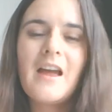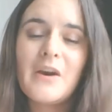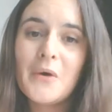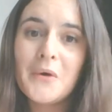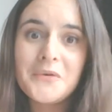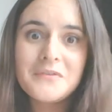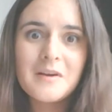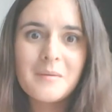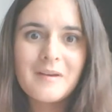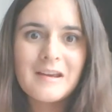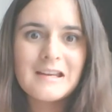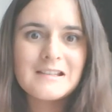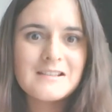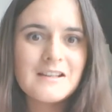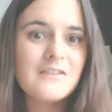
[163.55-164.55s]
and hopefully we
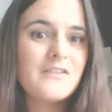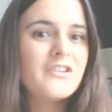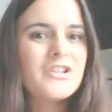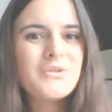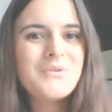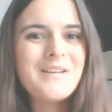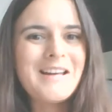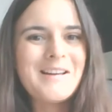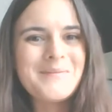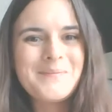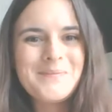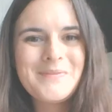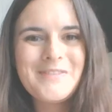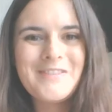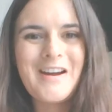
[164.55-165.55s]
get to see you very shortly.
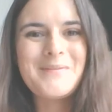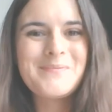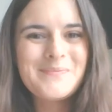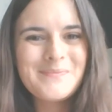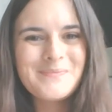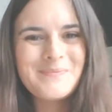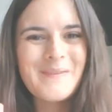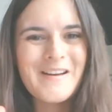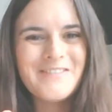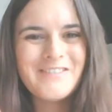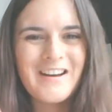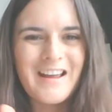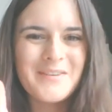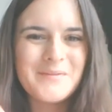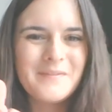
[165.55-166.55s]
Right. Bye
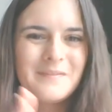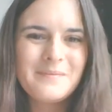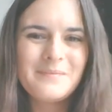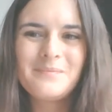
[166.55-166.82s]
for now.